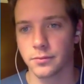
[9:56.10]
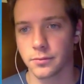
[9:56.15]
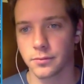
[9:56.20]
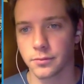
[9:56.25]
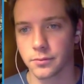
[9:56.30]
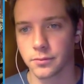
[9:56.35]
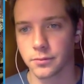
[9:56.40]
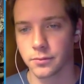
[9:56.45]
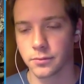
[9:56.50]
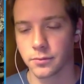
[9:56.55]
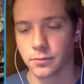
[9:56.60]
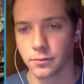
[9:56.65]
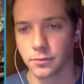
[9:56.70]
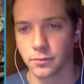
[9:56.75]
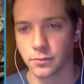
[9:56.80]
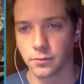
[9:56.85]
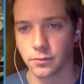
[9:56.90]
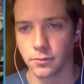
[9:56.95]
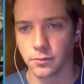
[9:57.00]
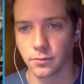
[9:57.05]

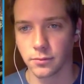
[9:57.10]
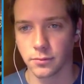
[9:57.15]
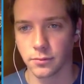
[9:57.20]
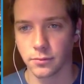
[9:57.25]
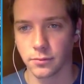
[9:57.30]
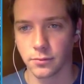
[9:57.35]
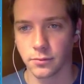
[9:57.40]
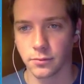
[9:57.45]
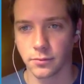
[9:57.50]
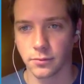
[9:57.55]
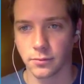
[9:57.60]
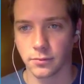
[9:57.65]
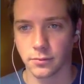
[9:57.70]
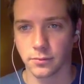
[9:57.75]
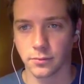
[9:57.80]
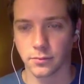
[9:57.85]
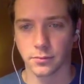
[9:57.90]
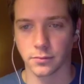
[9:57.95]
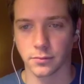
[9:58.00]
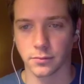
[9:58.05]

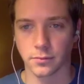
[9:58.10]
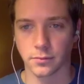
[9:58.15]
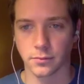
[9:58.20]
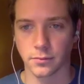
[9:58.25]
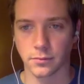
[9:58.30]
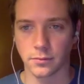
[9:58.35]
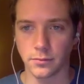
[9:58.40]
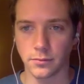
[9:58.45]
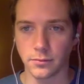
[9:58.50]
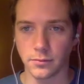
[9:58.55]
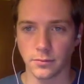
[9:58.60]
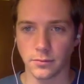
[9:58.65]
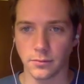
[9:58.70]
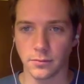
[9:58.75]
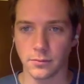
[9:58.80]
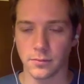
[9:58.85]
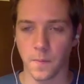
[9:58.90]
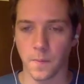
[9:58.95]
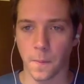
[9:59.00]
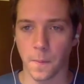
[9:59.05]

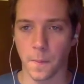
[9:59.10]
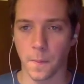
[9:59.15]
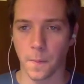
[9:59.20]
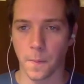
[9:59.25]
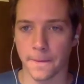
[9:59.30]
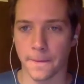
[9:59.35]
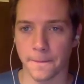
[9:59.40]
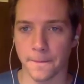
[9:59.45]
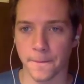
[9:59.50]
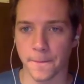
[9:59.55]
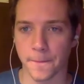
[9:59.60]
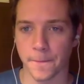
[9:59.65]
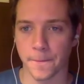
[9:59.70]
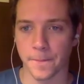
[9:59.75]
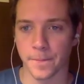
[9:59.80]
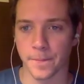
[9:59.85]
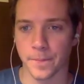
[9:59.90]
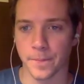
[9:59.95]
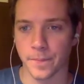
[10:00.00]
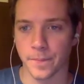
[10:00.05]

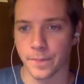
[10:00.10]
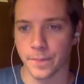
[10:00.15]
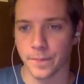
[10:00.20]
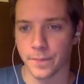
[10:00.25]
The person shown says nothing.